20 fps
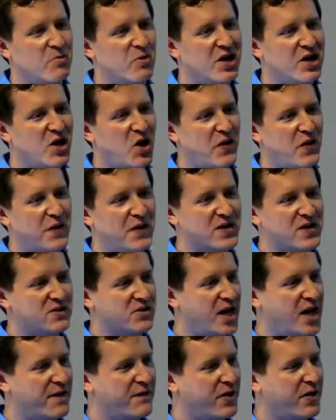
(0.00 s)
We know that there's a
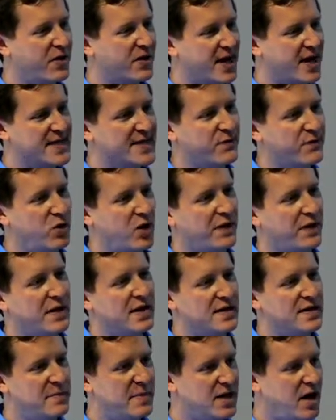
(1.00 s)
lot of other kinds of work that
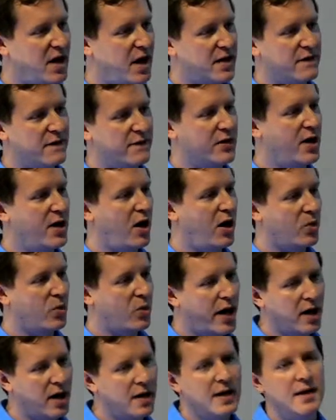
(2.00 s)
needs to be done in free
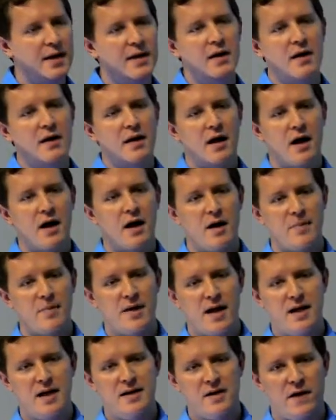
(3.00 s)
hardware um,
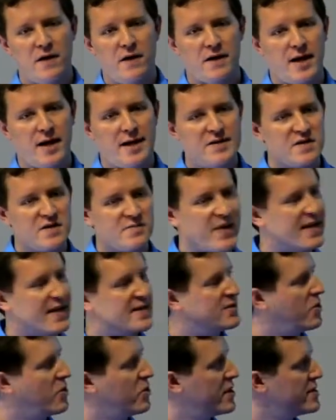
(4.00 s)
and other kinds of
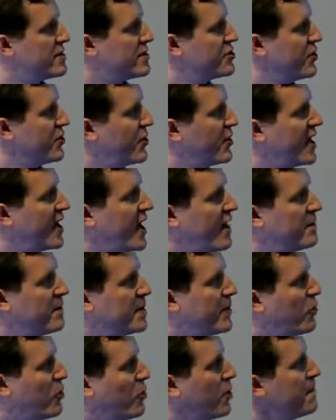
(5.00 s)
space in order to truly have
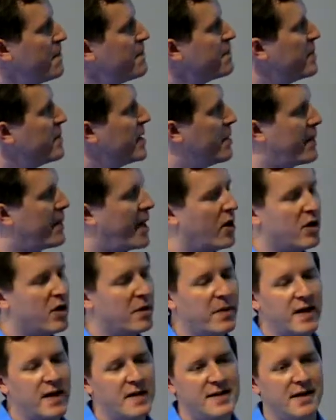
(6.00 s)
people be
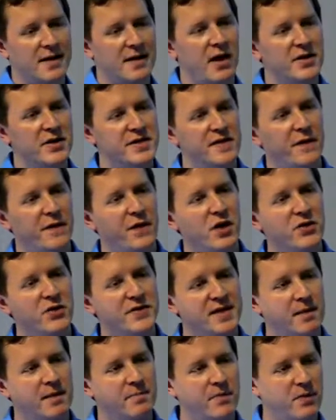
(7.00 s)
empowered by the technology that they're
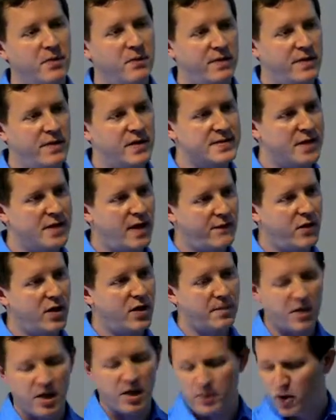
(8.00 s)
using. But the
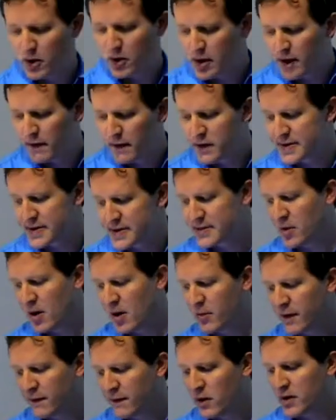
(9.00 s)
software component of it is
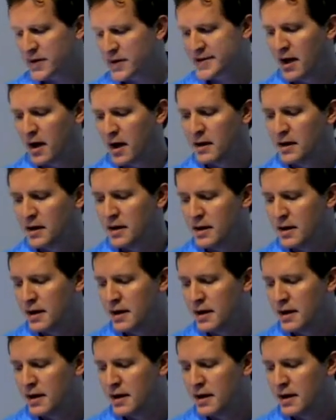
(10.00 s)
what we focus on.